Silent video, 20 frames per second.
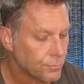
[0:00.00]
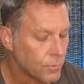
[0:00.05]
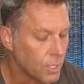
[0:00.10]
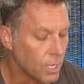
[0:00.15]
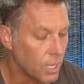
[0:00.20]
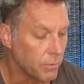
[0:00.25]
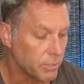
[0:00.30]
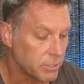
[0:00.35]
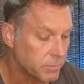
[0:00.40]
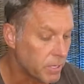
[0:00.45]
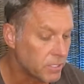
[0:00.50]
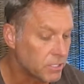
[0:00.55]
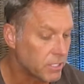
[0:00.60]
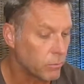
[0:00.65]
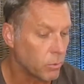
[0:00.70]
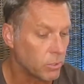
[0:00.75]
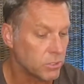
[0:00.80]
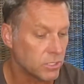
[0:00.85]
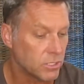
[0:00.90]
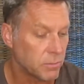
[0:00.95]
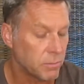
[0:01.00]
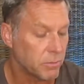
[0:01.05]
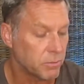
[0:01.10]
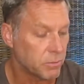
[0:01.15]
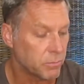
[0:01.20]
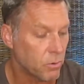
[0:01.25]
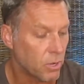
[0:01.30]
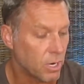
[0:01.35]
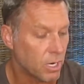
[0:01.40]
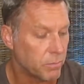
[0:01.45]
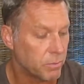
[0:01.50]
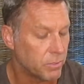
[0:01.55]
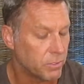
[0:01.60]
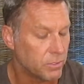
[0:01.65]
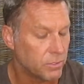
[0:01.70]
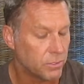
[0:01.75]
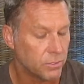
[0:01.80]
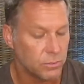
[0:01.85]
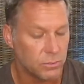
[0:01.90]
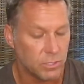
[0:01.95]
uh, especially if it wasn't something that was brought up
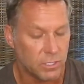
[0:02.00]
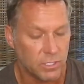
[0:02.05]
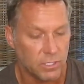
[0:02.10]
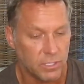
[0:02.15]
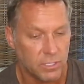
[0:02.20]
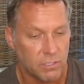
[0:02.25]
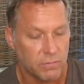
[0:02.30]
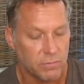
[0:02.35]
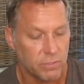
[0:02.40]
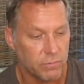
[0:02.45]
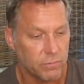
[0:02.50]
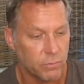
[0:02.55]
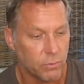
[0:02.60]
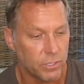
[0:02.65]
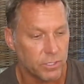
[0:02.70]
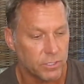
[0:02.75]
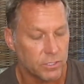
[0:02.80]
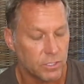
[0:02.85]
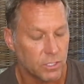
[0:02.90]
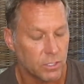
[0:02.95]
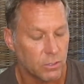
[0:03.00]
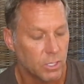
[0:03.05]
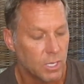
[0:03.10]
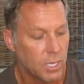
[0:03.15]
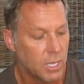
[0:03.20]
into in an interview for you. So